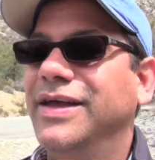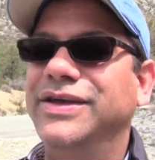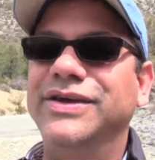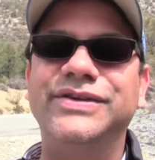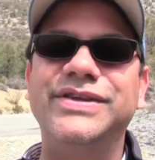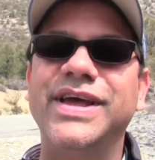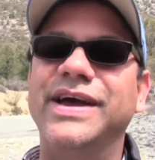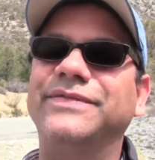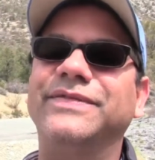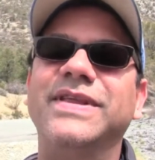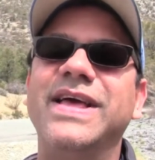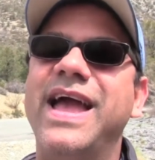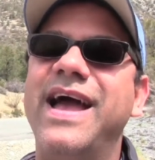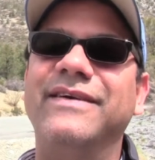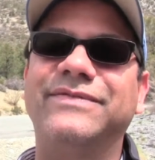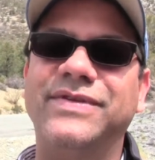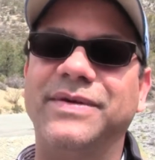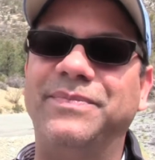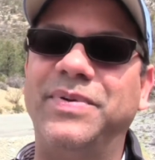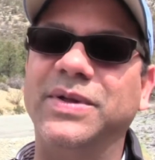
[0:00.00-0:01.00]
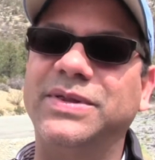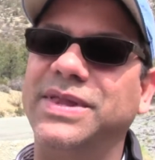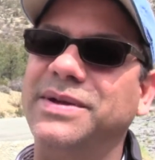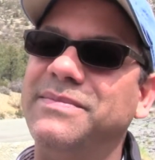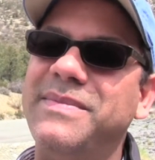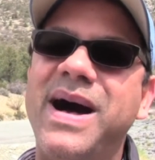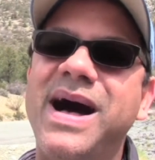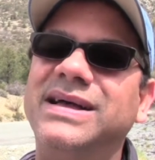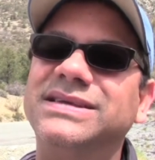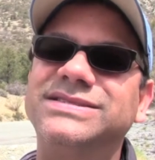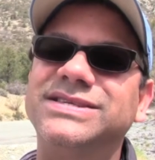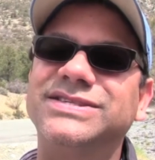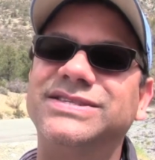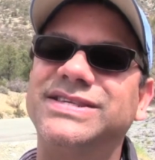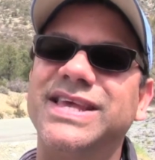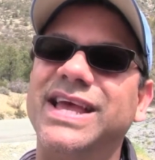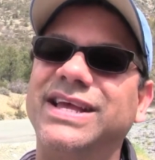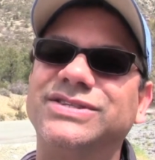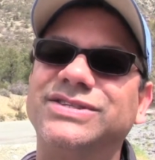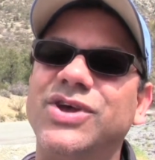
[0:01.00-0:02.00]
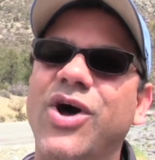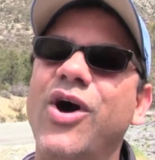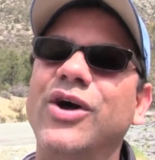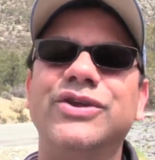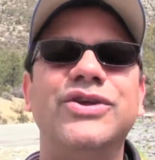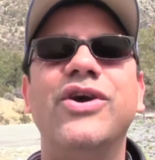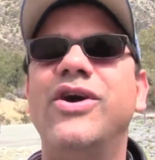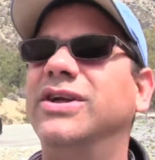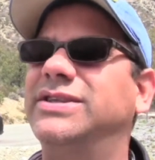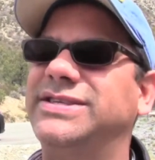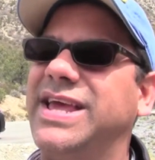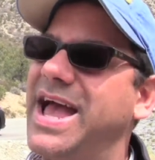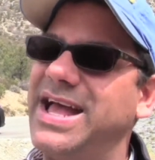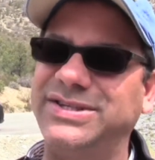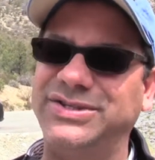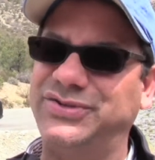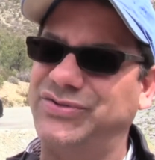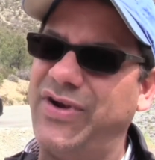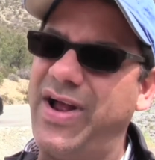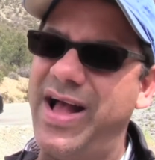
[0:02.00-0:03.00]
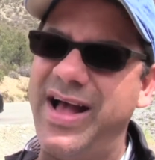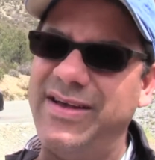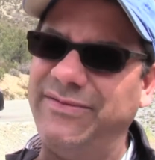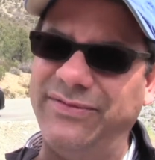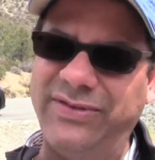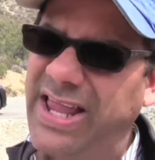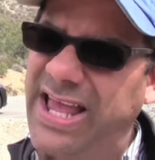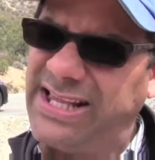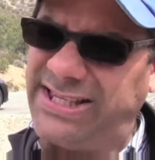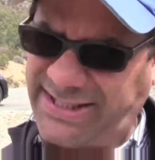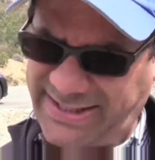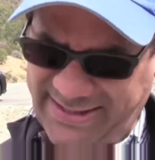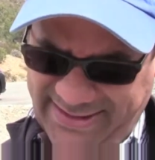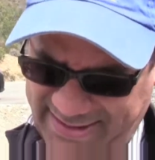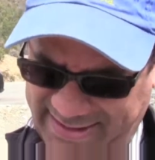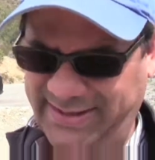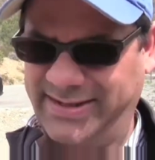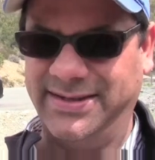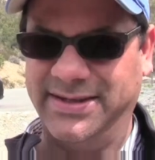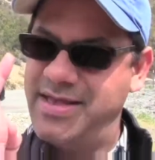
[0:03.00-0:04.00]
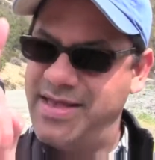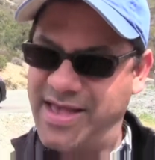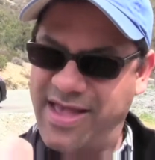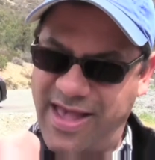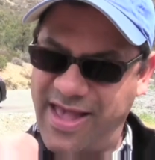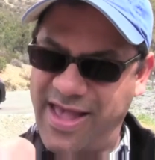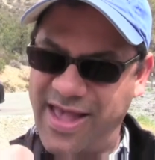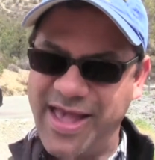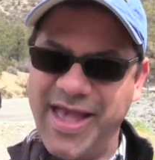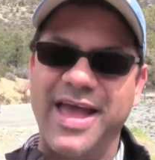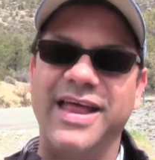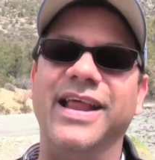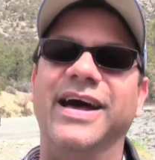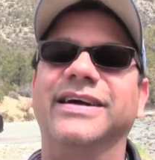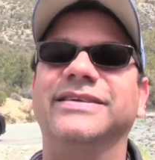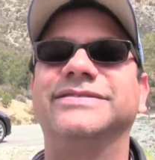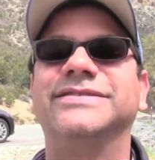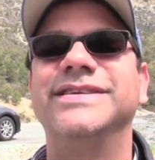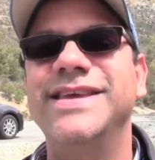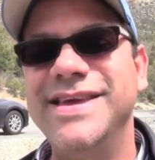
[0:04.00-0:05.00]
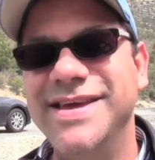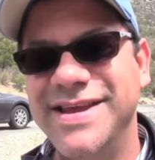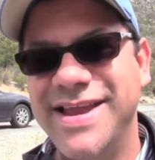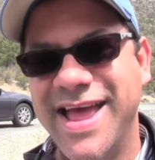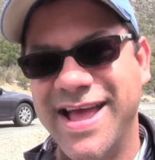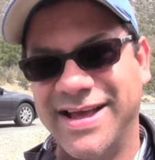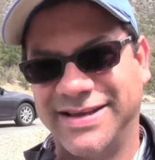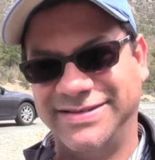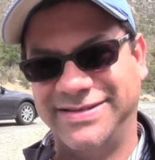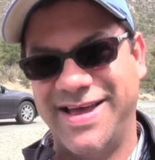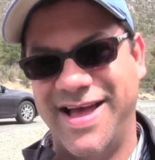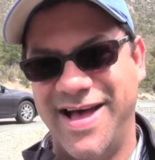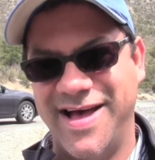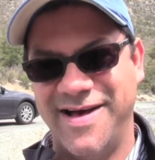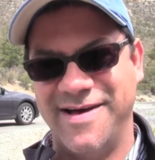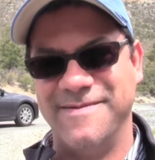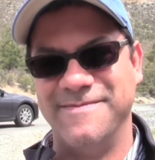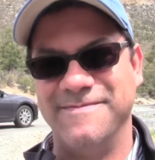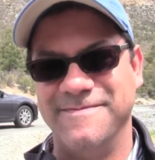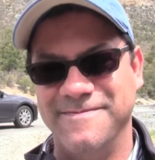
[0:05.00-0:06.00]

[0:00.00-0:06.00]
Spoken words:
you definitely have to put the Mazda 6 on your test drive list. And I'll see you next time.